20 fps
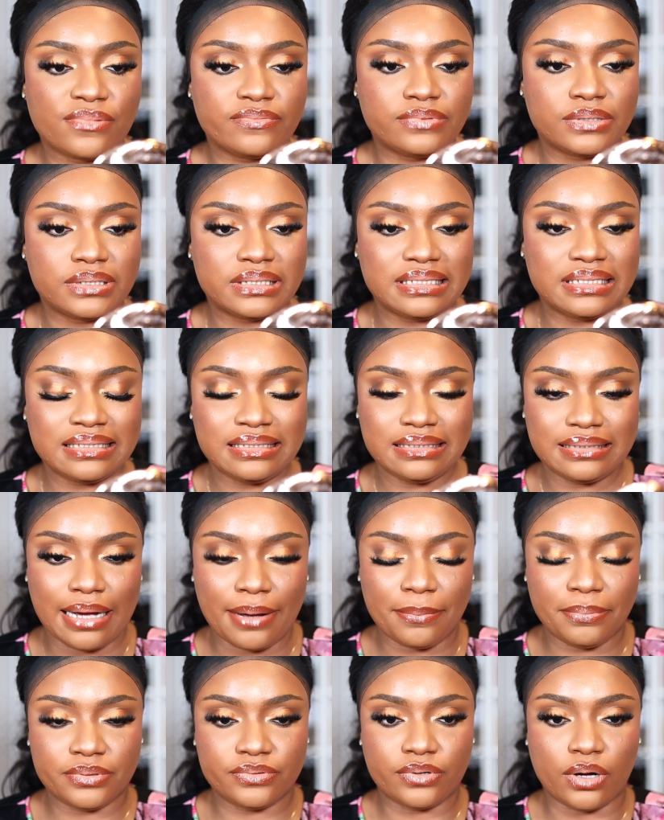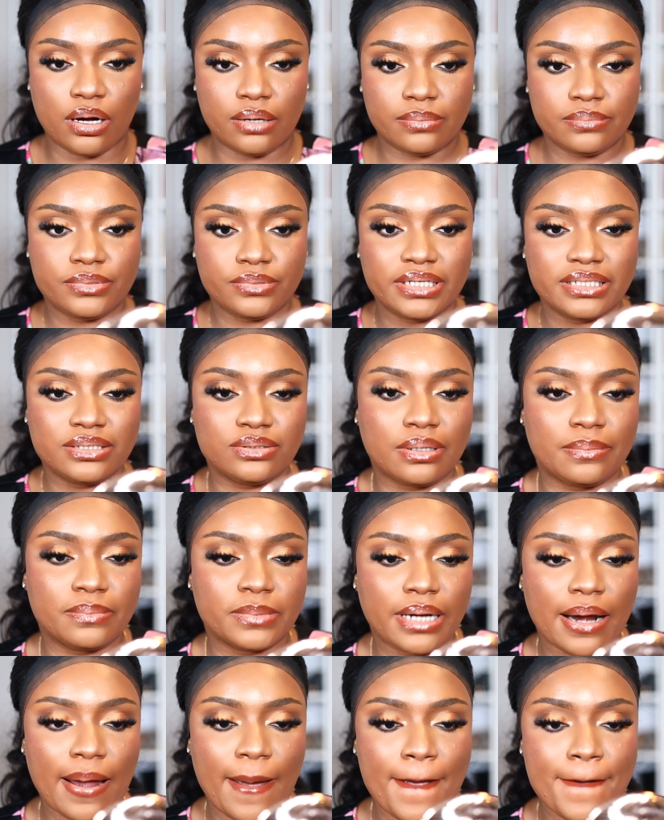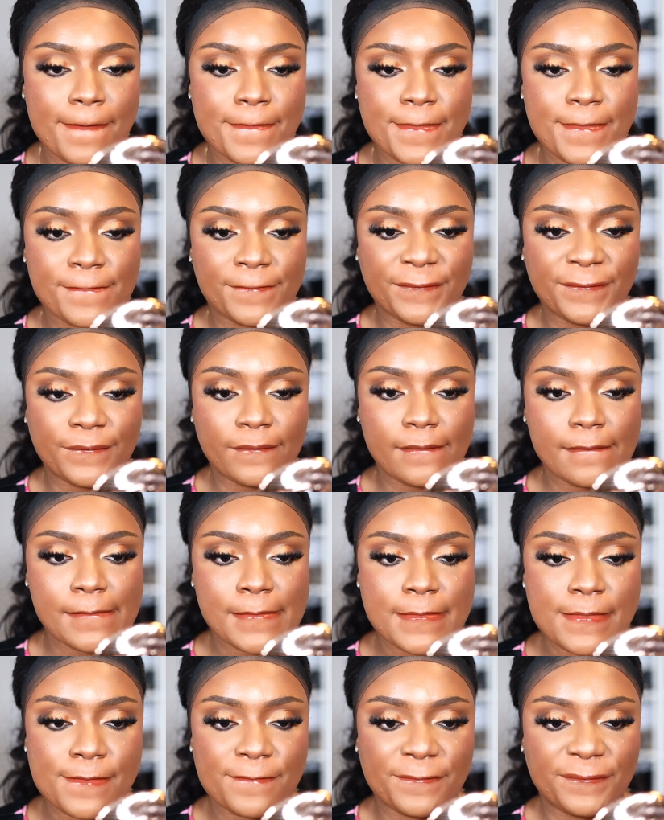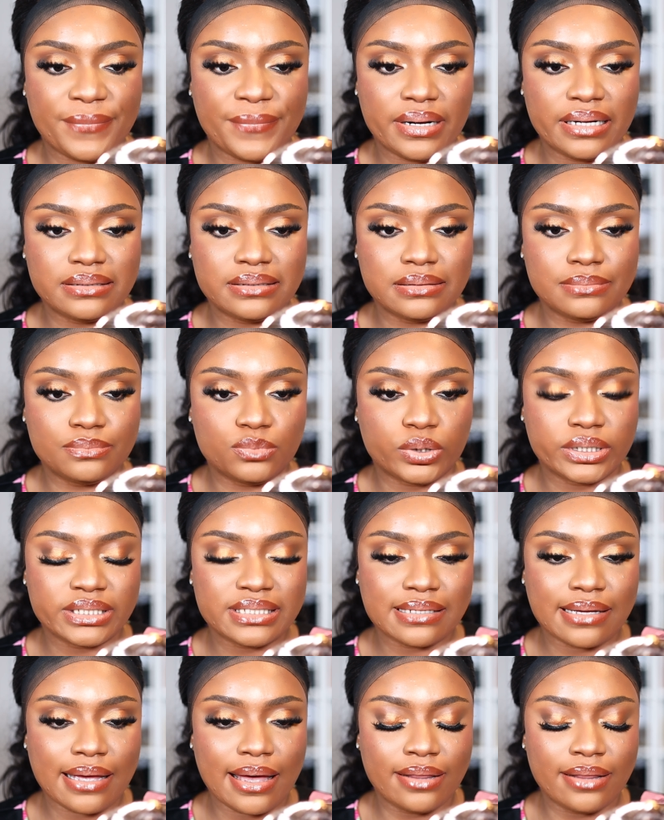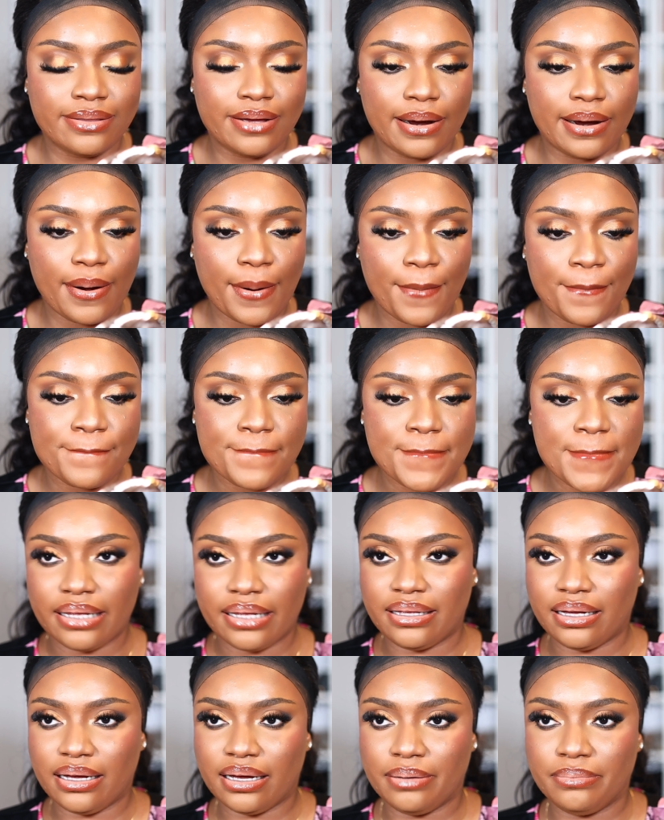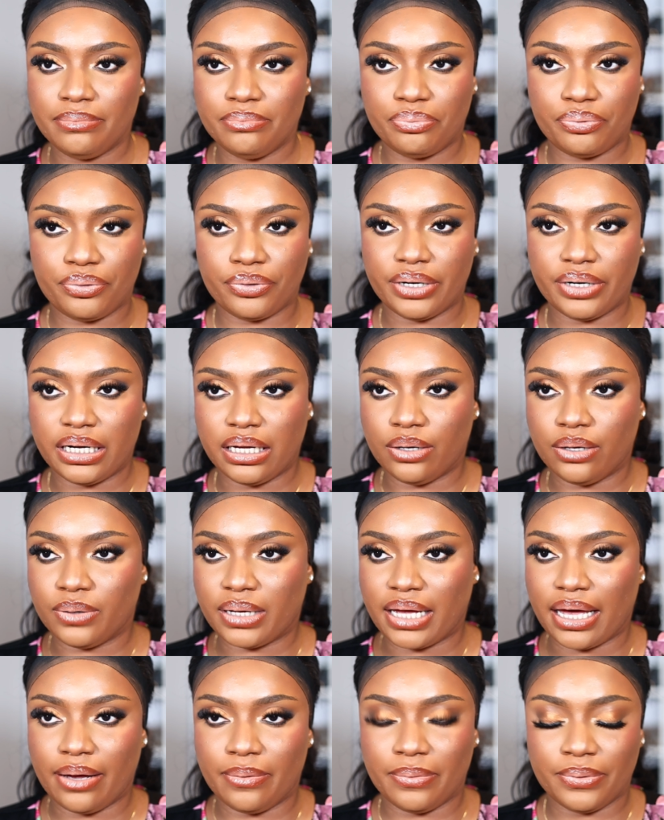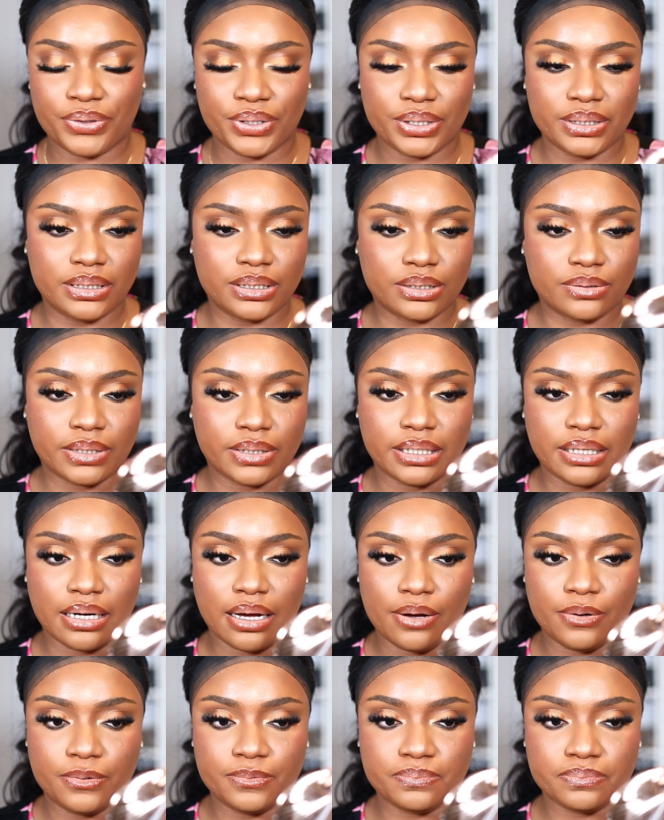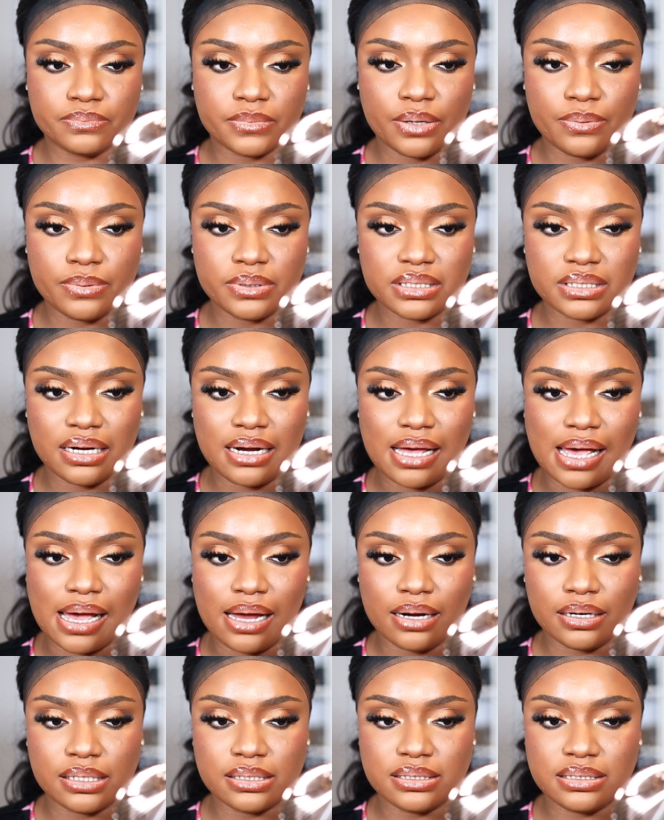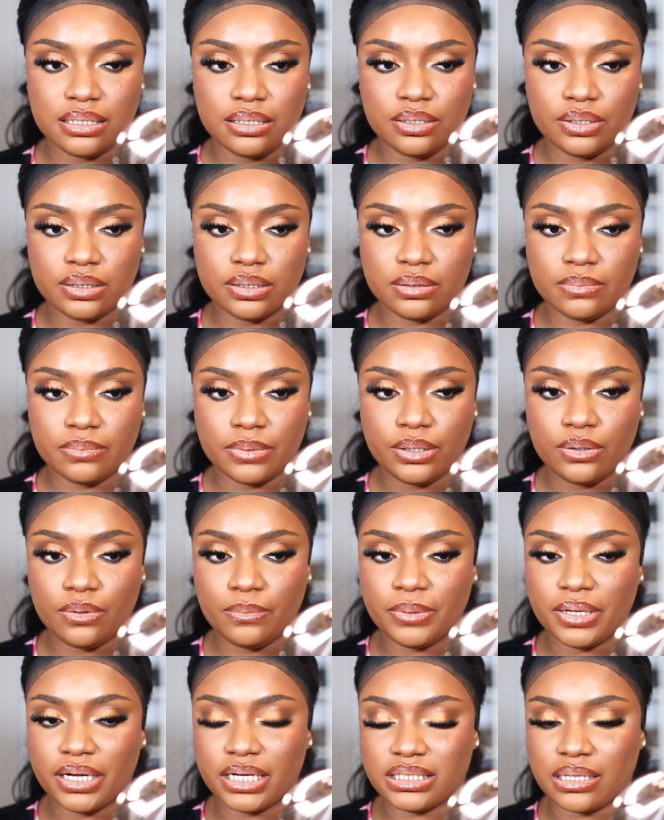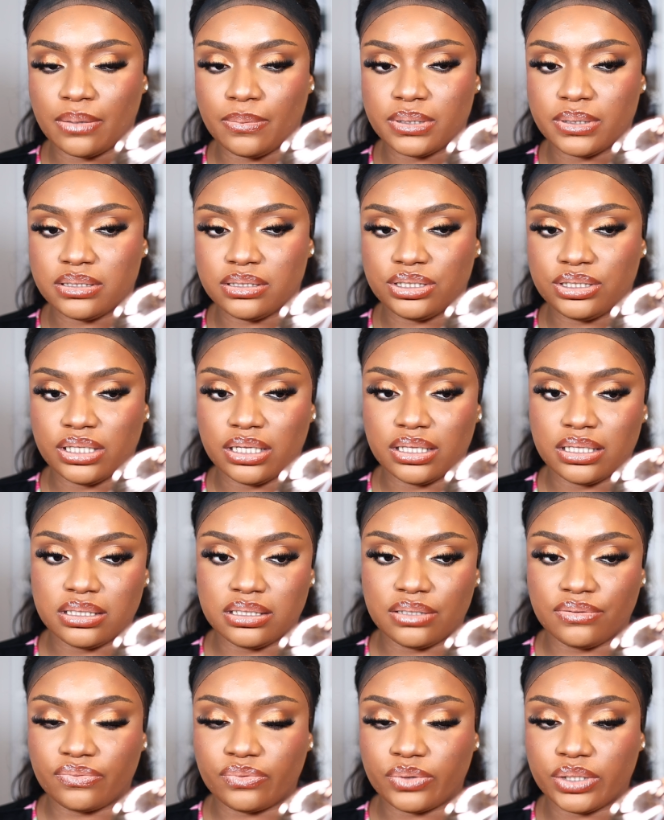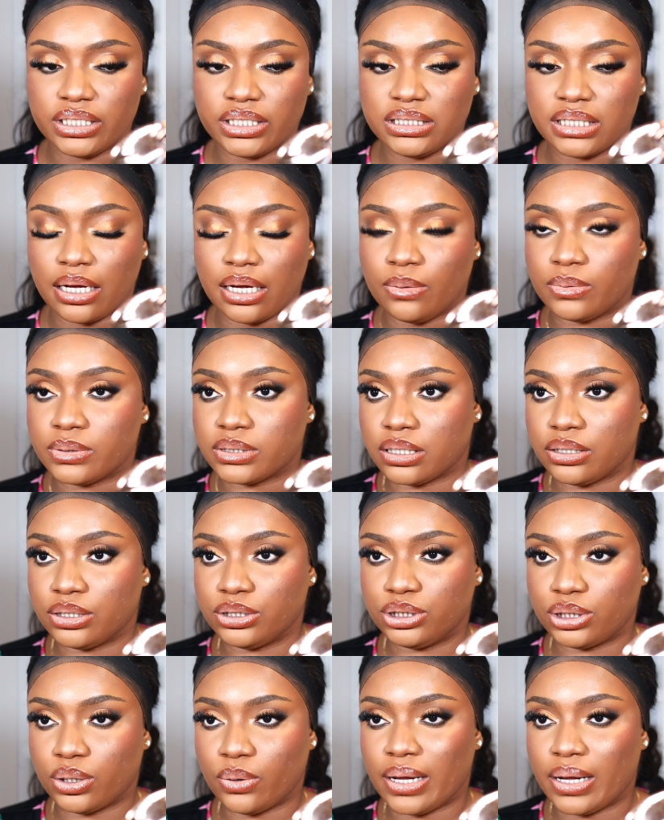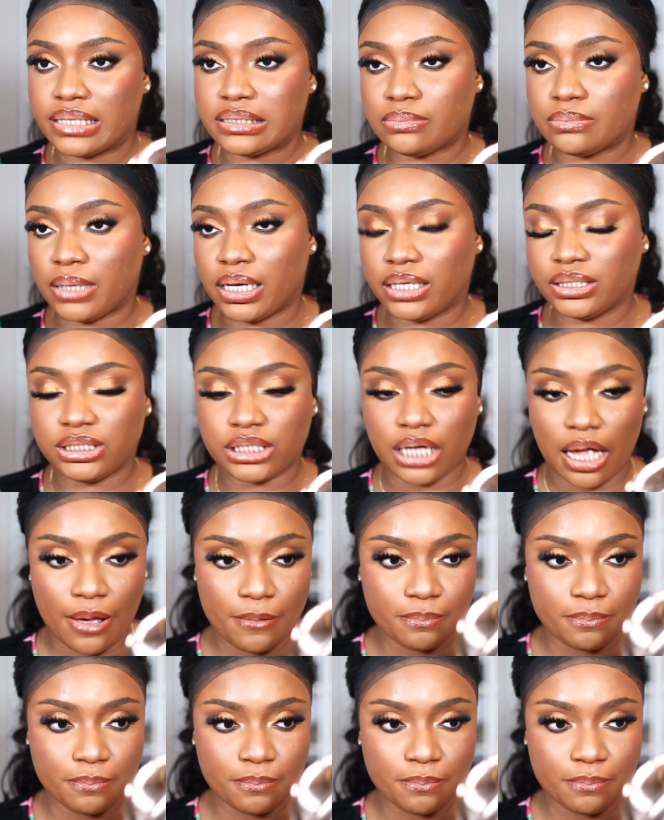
for this type of ombre, so I'm gonna blend it more together. I think I'm pretty okay with the look right now. I was gonna add concealer in the middle because I wasn't sure the Sephora shade was gonna show as much.